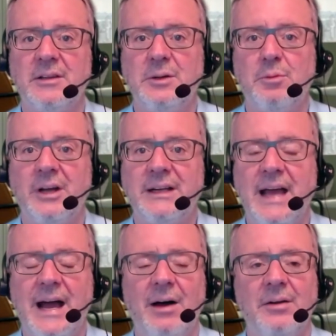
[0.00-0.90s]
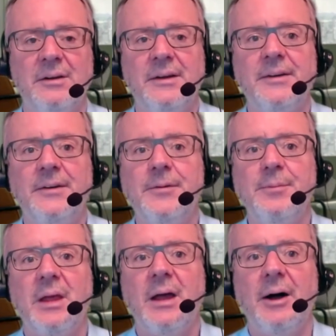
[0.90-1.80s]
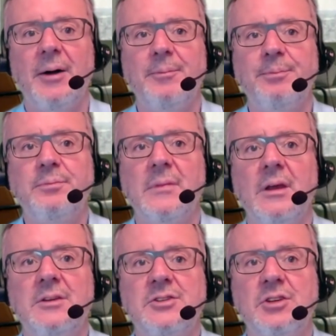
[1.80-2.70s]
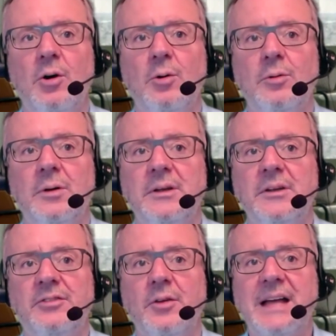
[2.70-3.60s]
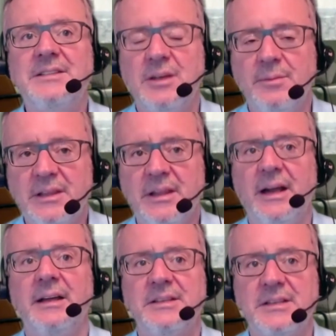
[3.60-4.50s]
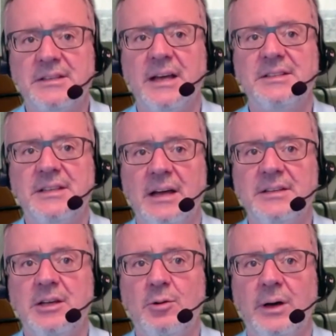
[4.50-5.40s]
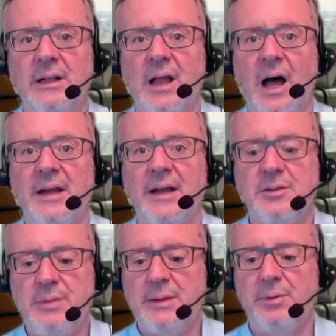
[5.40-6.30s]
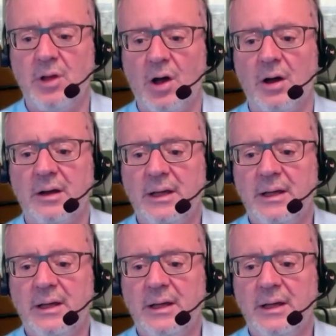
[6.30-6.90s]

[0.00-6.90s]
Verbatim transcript: to break down. Um, So, so that's something that I, as I say, I see, I see quite a lot, is that people are,